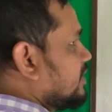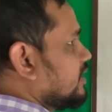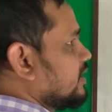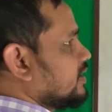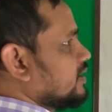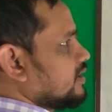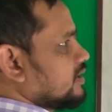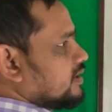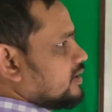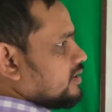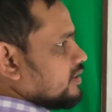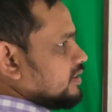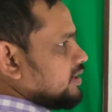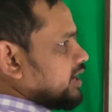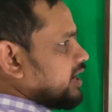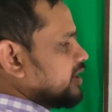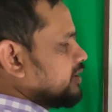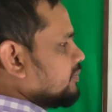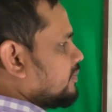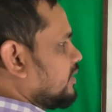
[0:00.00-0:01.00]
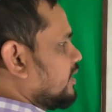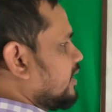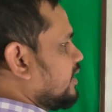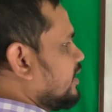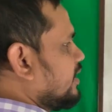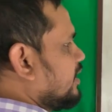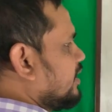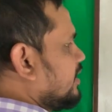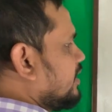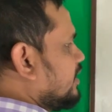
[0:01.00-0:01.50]
feet that way,
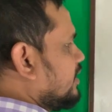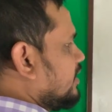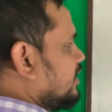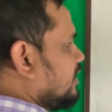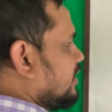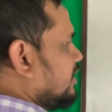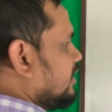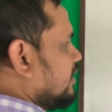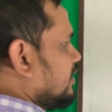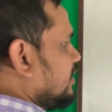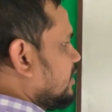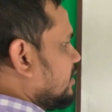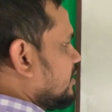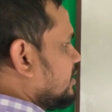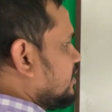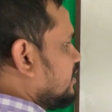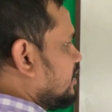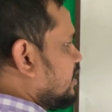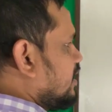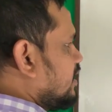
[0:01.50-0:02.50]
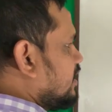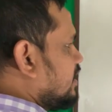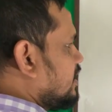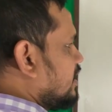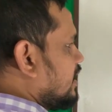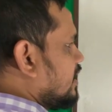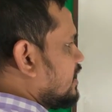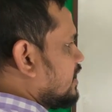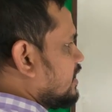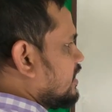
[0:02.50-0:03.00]
then
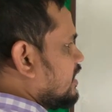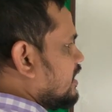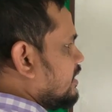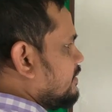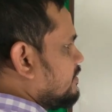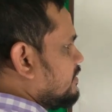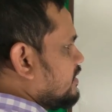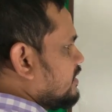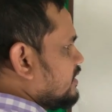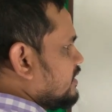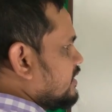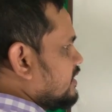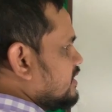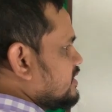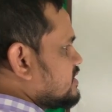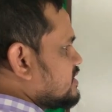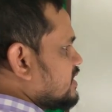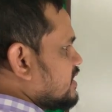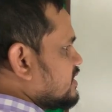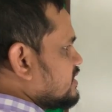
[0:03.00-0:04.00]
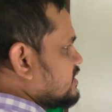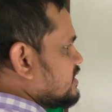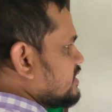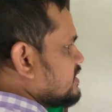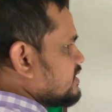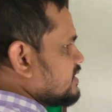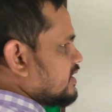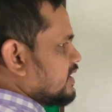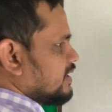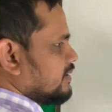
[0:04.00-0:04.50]
10 keep, distance
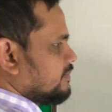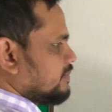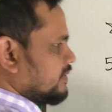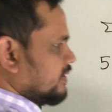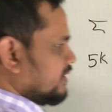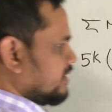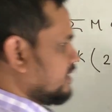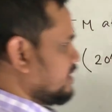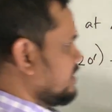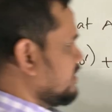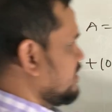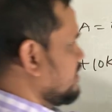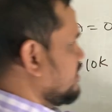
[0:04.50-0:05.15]
is 10 feet